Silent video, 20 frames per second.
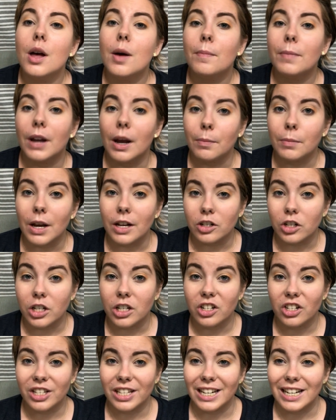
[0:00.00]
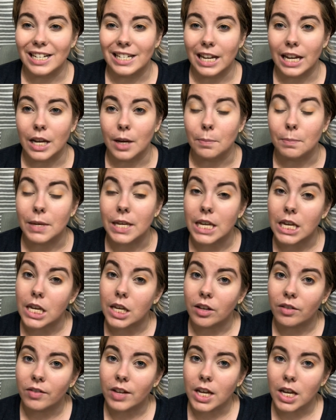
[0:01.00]
But I'm actually just going to take a peek
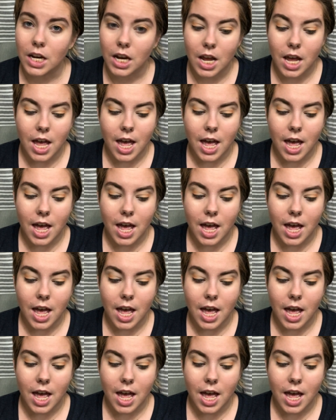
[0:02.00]
of it,